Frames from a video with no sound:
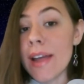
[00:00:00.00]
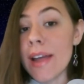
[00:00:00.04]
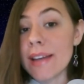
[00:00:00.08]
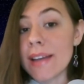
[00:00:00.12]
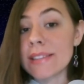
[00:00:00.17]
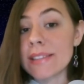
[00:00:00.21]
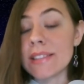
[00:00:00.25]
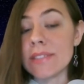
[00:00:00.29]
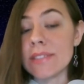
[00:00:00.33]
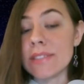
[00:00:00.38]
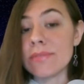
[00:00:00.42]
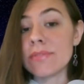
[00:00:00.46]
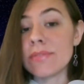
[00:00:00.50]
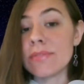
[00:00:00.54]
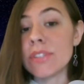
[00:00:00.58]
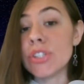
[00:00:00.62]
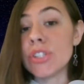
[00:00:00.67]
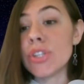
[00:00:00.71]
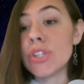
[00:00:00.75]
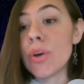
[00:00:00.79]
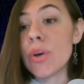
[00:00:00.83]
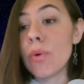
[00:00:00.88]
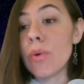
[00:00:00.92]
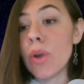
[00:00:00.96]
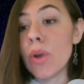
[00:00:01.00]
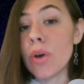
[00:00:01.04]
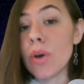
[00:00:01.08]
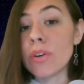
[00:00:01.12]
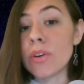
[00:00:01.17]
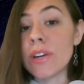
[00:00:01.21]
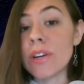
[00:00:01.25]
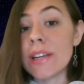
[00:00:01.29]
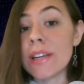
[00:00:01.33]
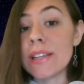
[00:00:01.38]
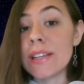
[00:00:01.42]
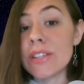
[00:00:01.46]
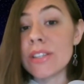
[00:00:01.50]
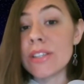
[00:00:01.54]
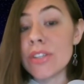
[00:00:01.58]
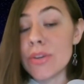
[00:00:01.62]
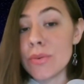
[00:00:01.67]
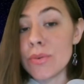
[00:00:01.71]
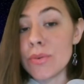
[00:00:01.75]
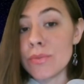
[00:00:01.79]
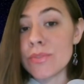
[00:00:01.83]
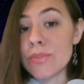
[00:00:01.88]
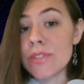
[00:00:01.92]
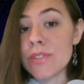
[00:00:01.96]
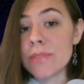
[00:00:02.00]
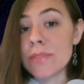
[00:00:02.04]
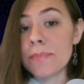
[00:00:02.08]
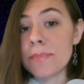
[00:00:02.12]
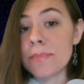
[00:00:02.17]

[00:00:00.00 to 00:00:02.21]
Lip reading: active, no longer in use.